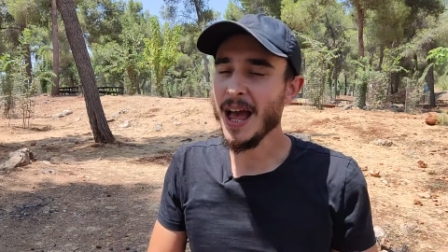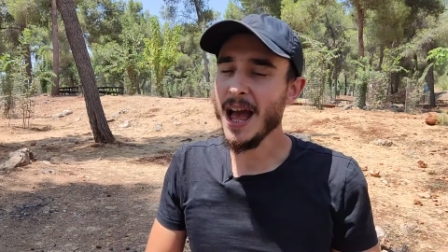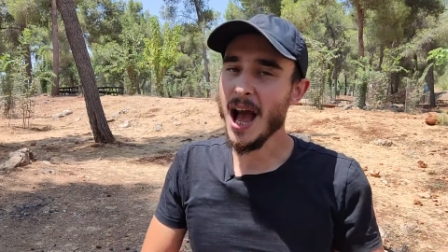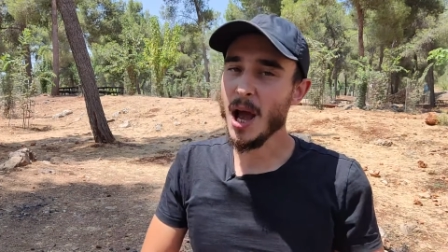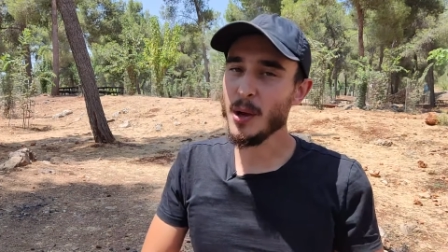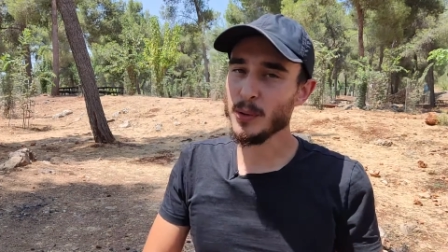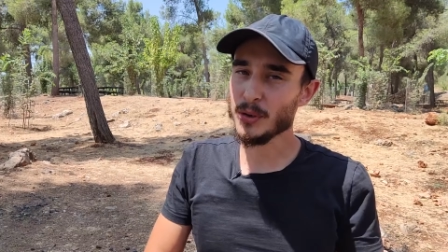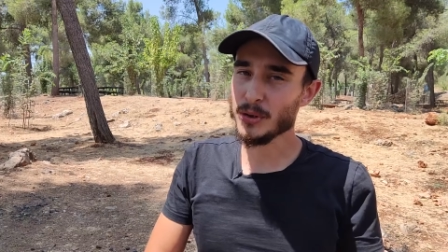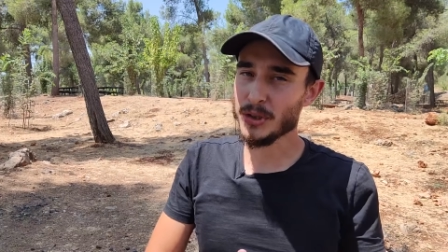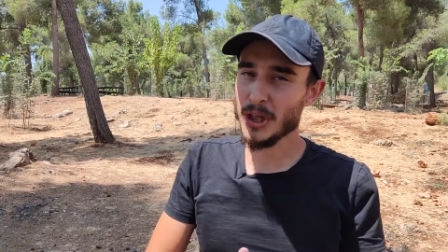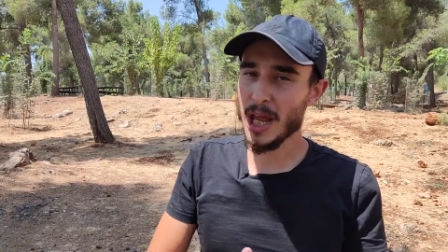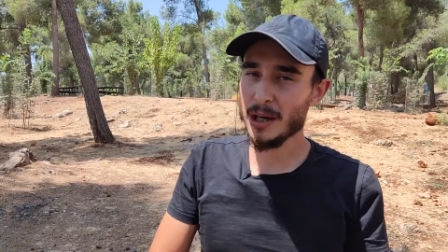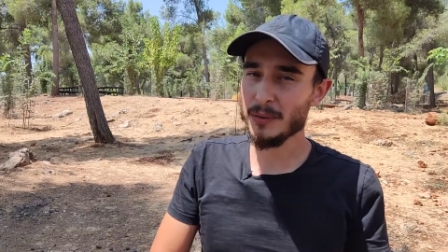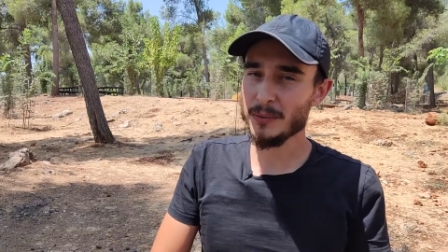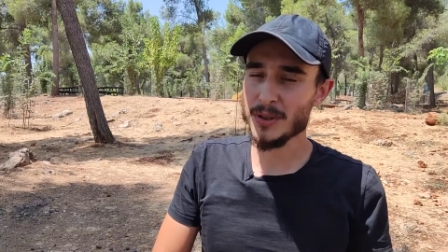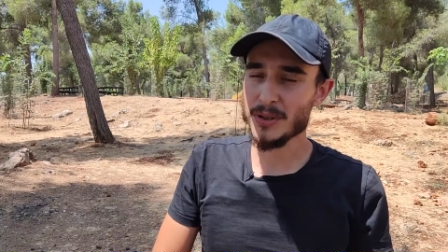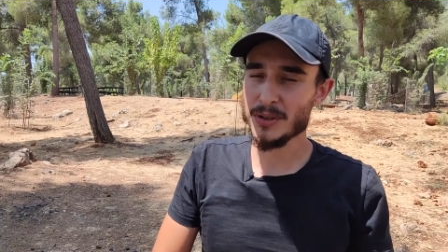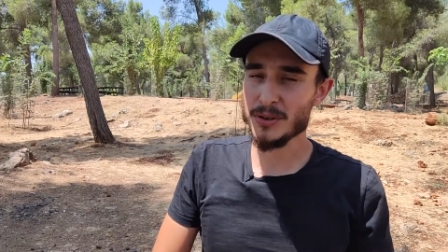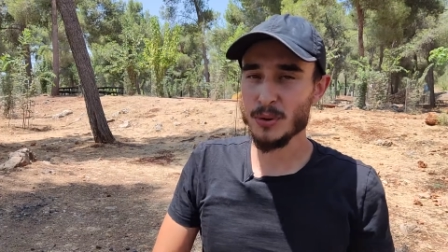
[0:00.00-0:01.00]
I will share
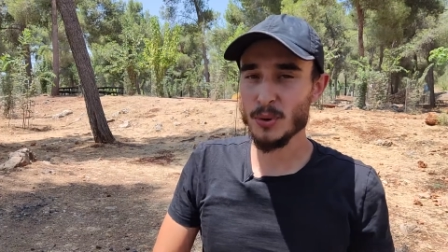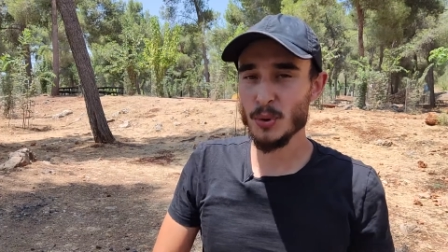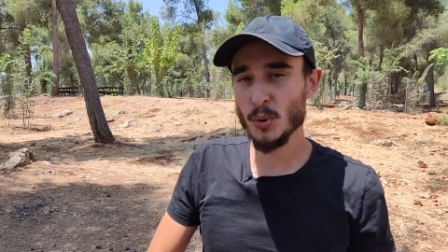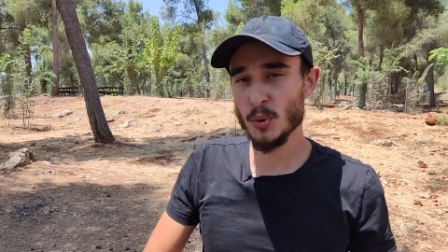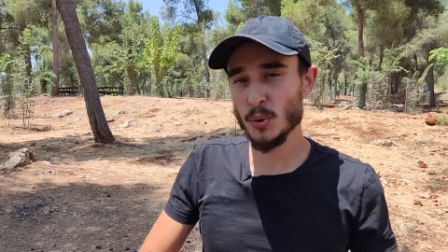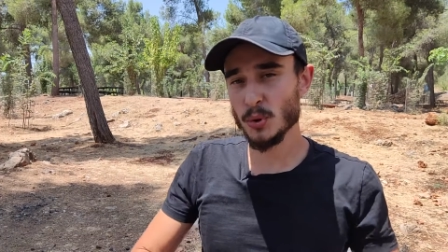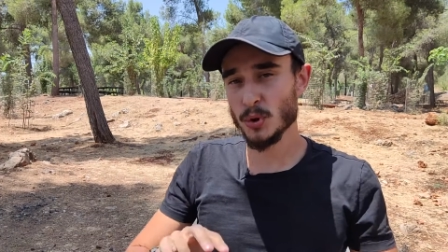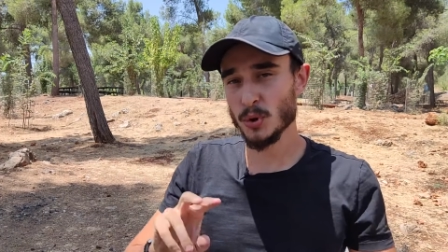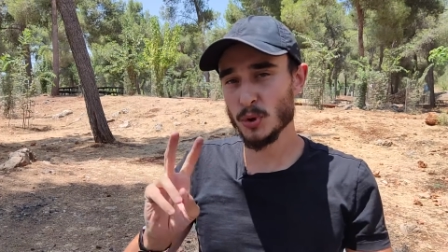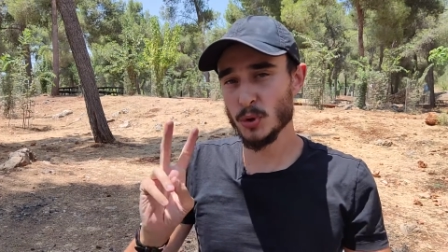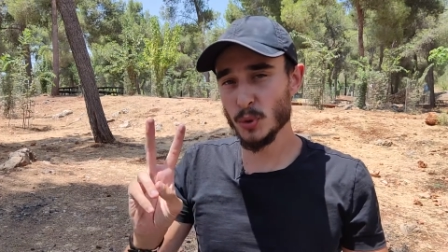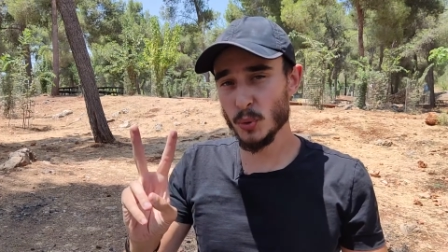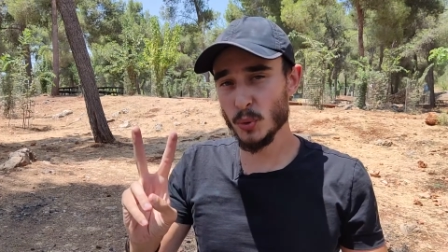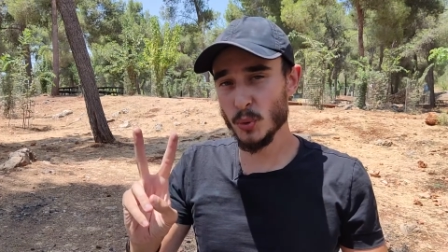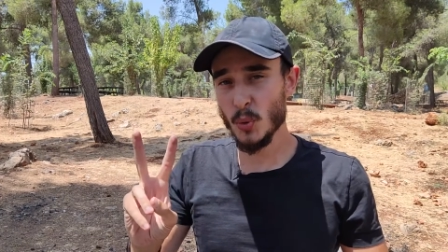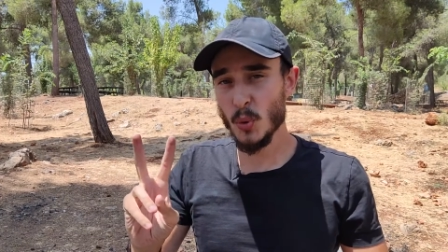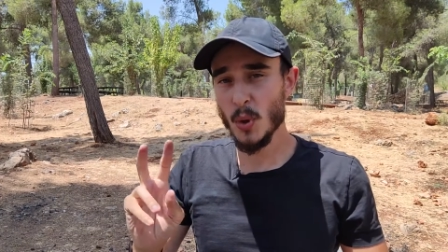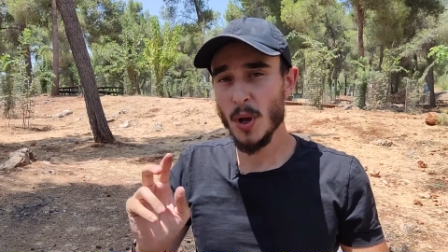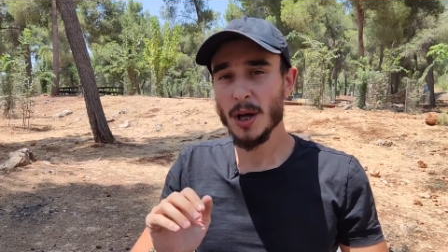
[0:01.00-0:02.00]
with you
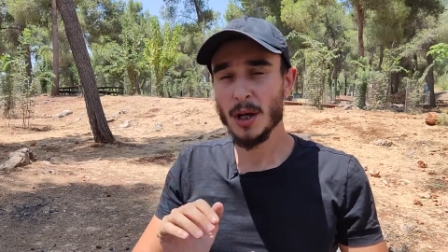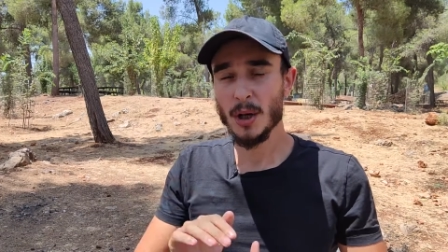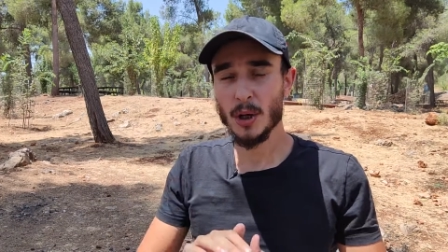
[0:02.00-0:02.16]
two